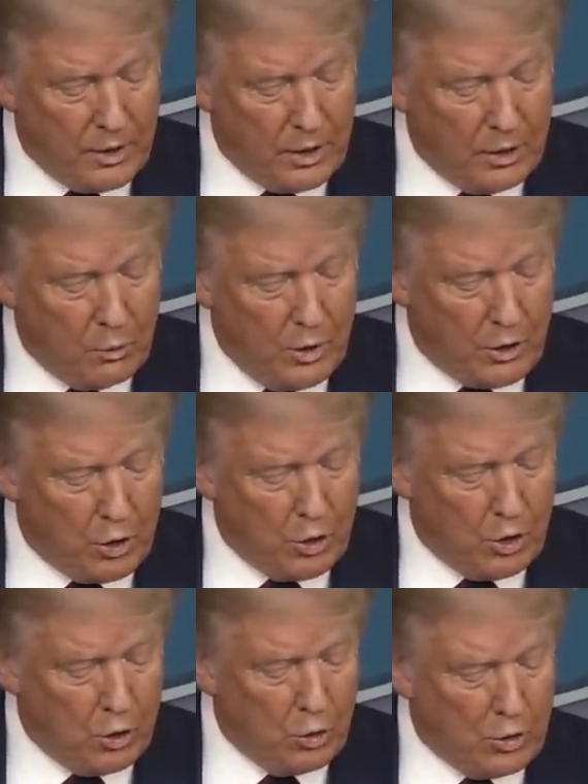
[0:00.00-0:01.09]
Uh, whether
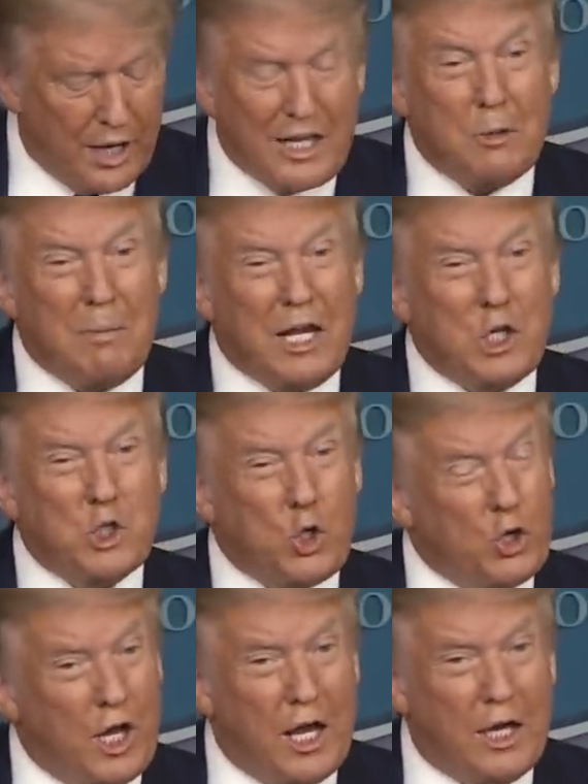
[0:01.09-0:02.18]
you like the mask
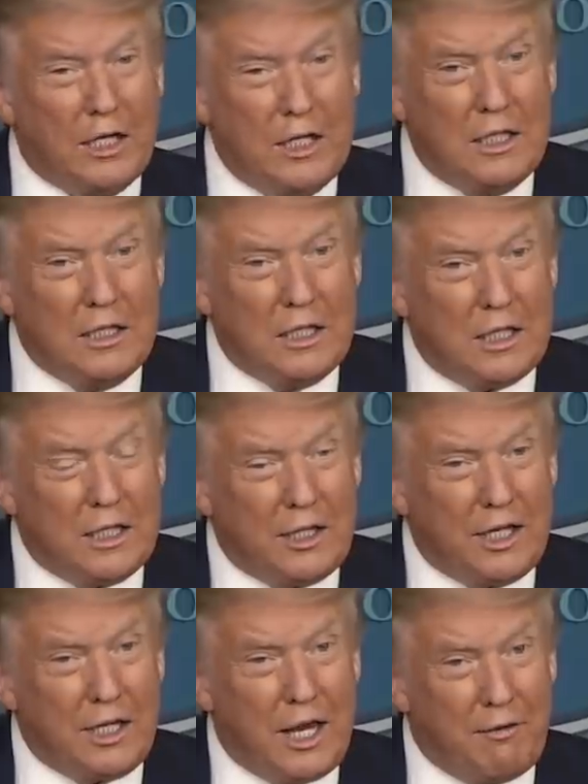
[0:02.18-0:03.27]
or not, uh,
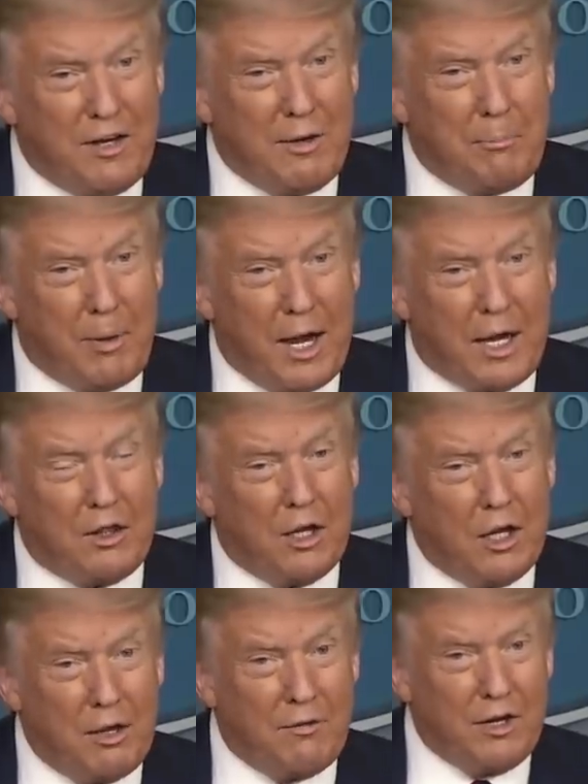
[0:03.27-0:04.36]
they have an impact,
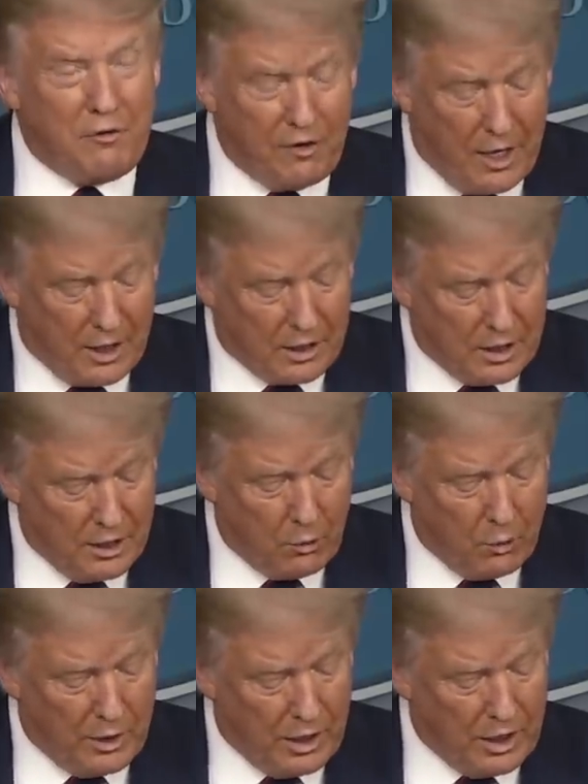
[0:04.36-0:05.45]
they'll have an effect, and
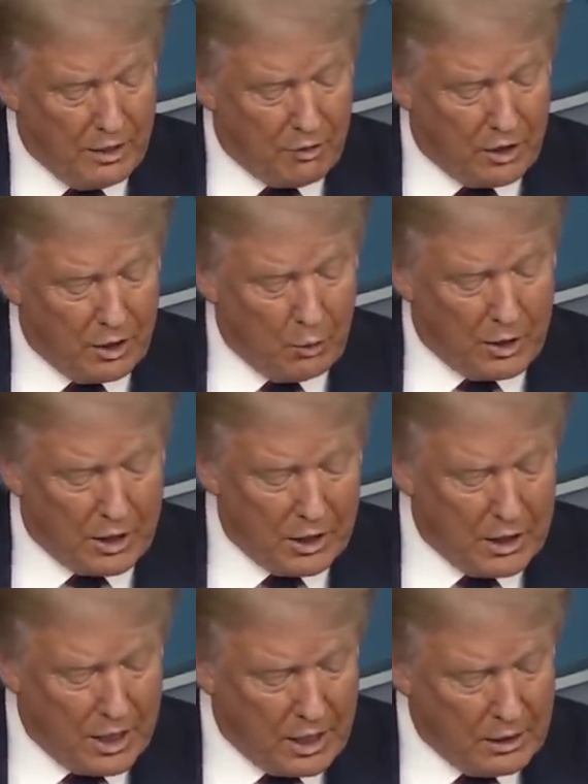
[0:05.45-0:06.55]
we need everything we can
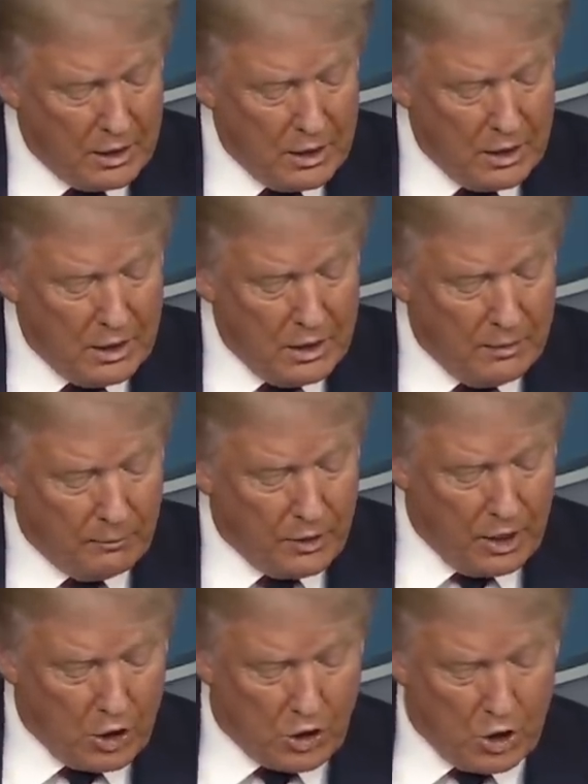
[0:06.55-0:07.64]
get.
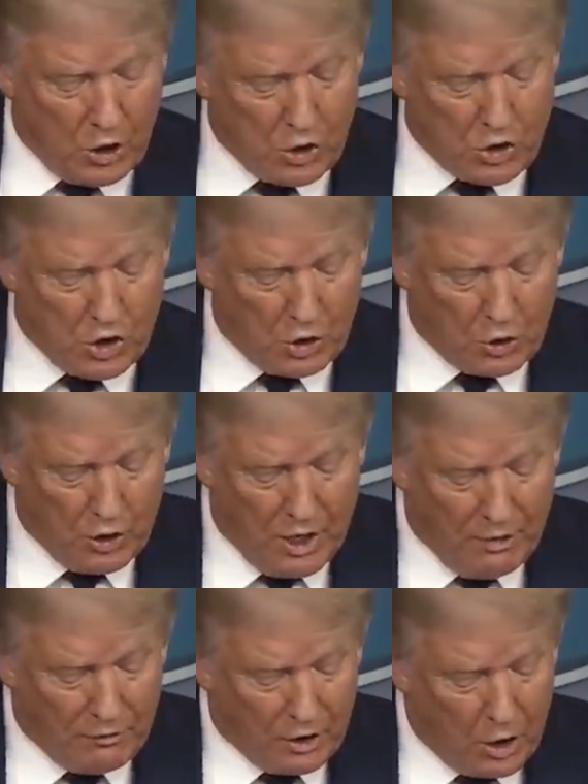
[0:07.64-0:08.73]
Data shows children
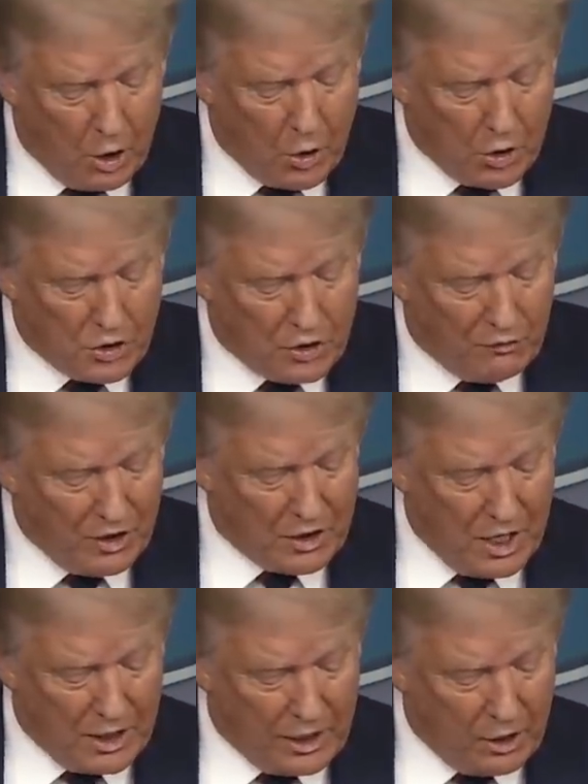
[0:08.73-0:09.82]
have the lowest
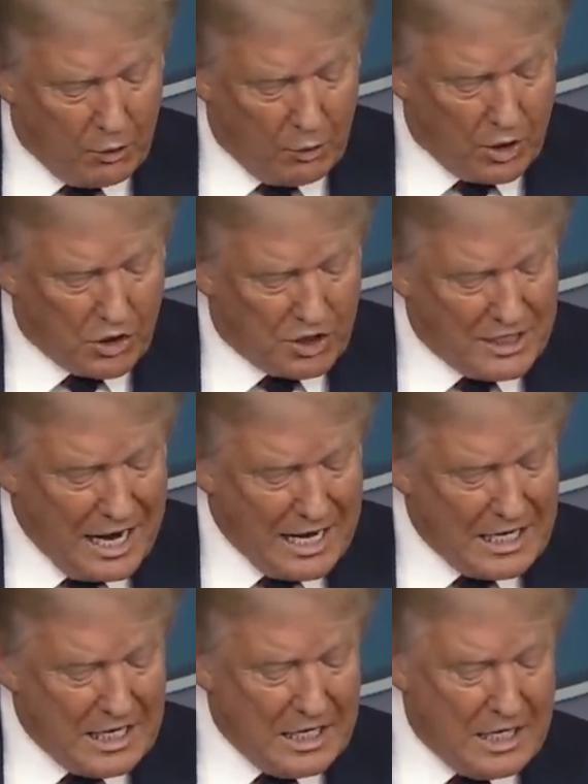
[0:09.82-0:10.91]
fatality risk
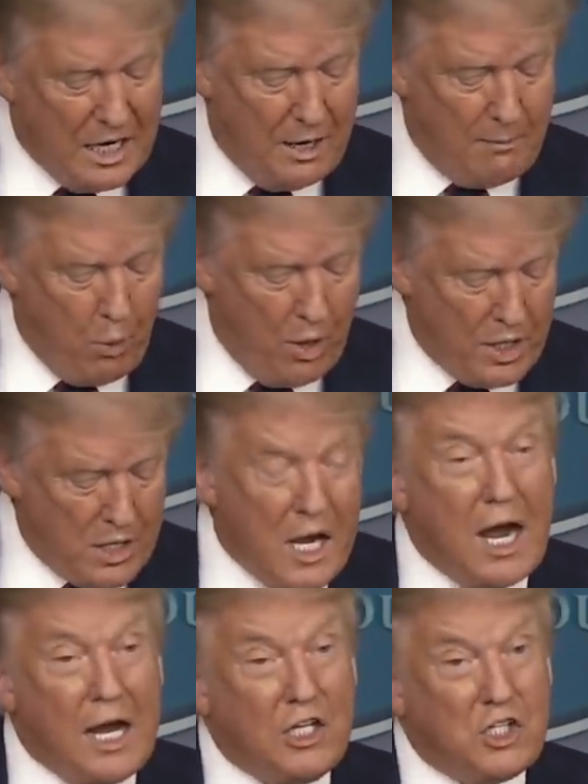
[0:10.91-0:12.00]

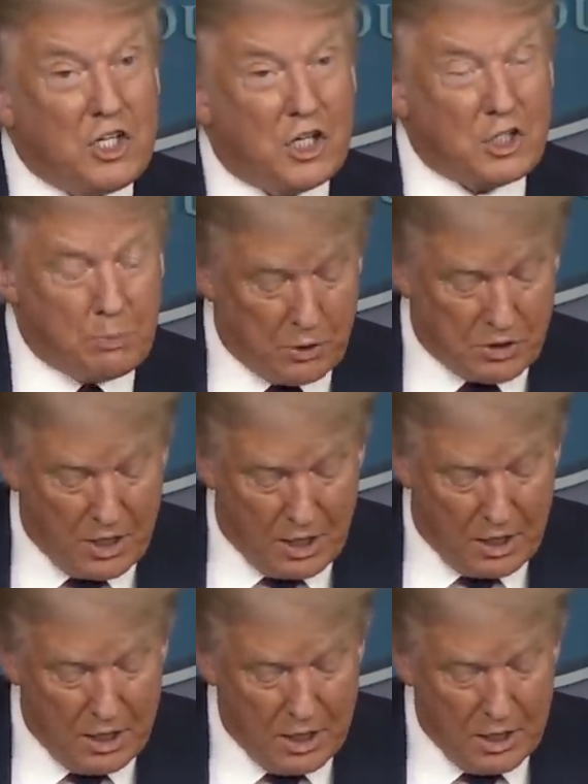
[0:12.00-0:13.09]
99.96%